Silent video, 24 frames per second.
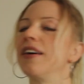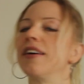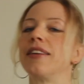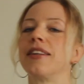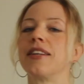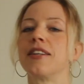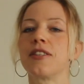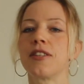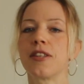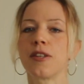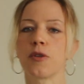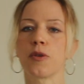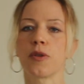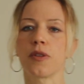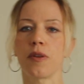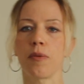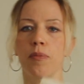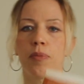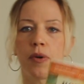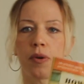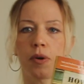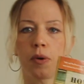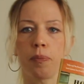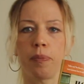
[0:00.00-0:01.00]
This is the
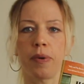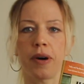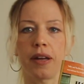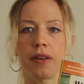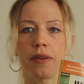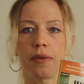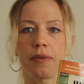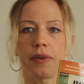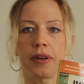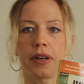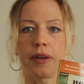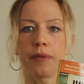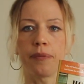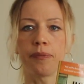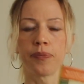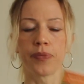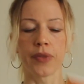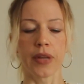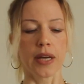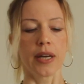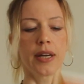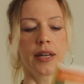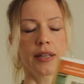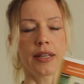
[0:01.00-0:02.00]
book, by the way.
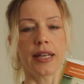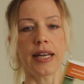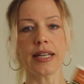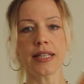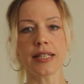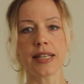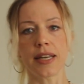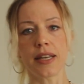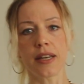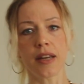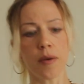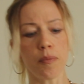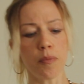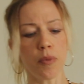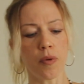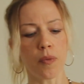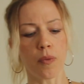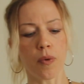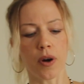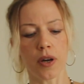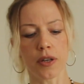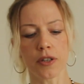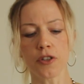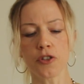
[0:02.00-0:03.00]
They say, number
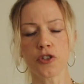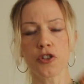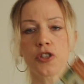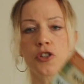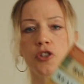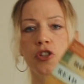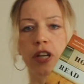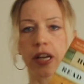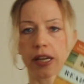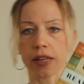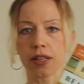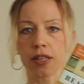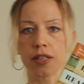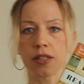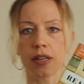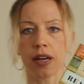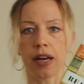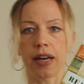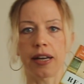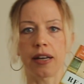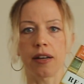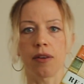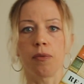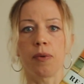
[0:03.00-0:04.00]
1, just check the
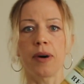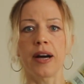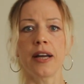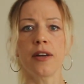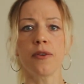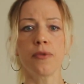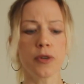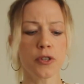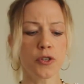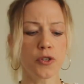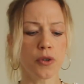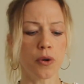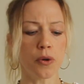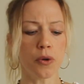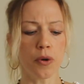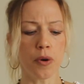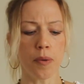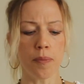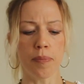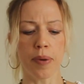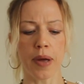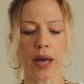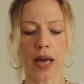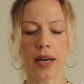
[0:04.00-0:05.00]
title. Why it was so
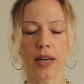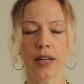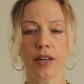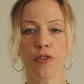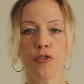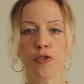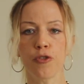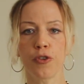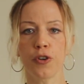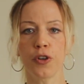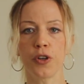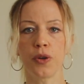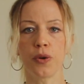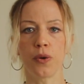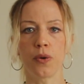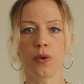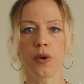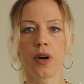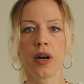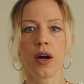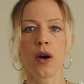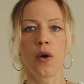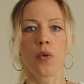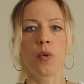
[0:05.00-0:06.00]
compelling for
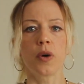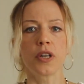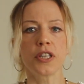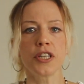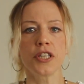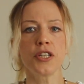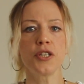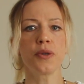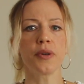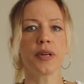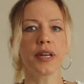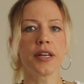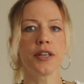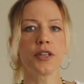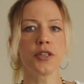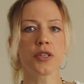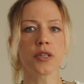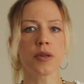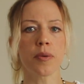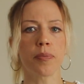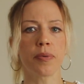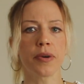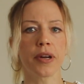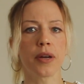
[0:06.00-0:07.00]
you? What did you
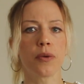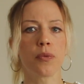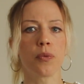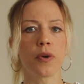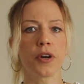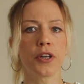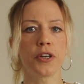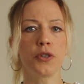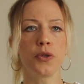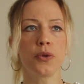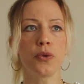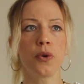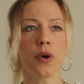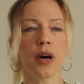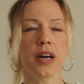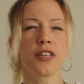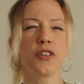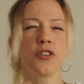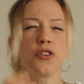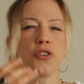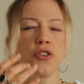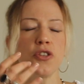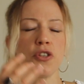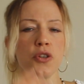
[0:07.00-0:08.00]
interpret? What you
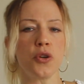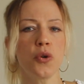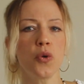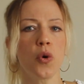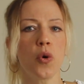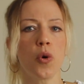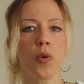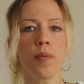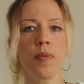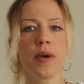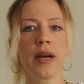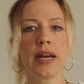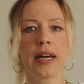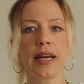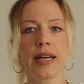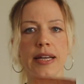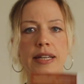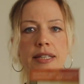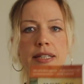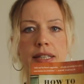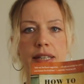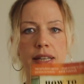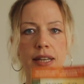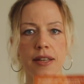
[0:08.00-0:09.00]
assume
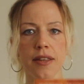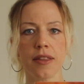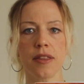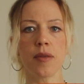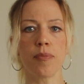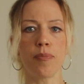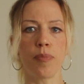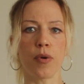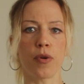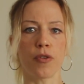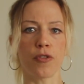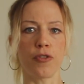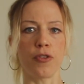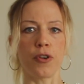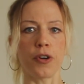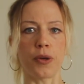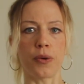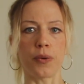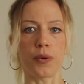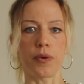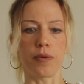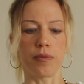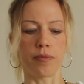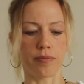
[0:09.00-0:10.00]
is in the book for
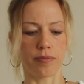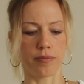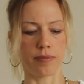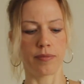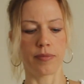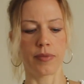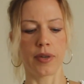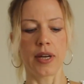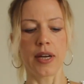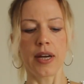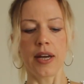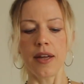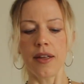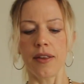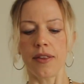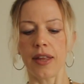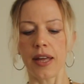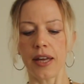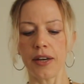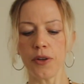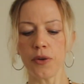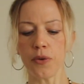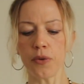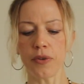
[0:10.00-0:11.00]
you?
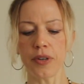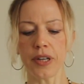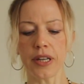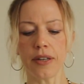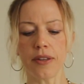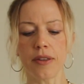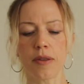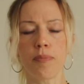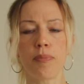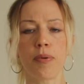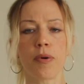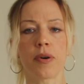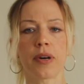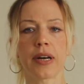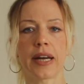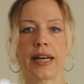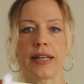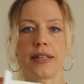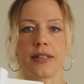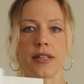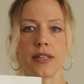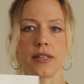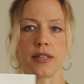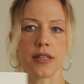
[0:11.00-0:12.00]
Then you read the
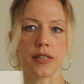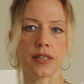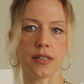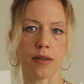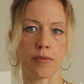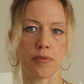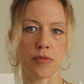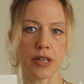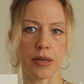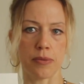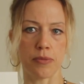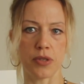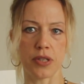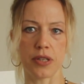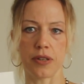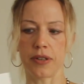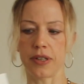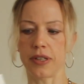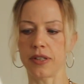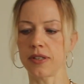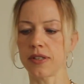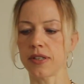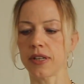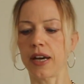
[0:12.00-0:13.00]
booklet. This is sometimes here
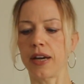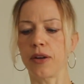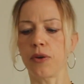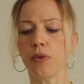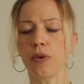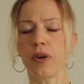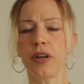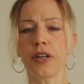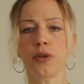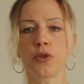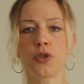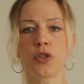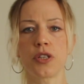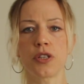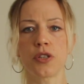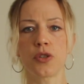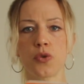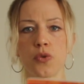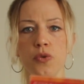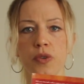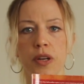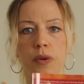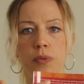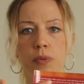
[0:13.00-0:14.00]
inside. Or you
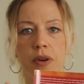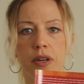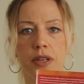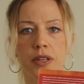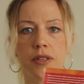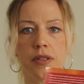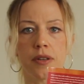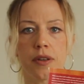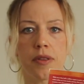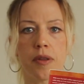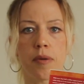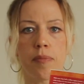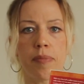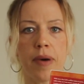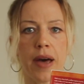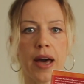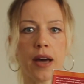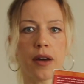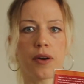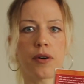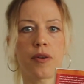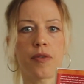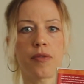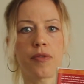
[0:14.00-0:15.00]
just read what is on the
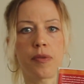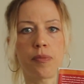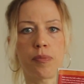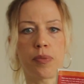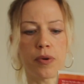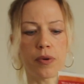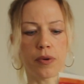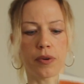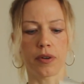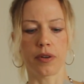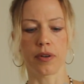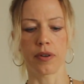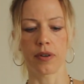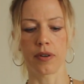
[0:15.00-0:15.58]
back of the book.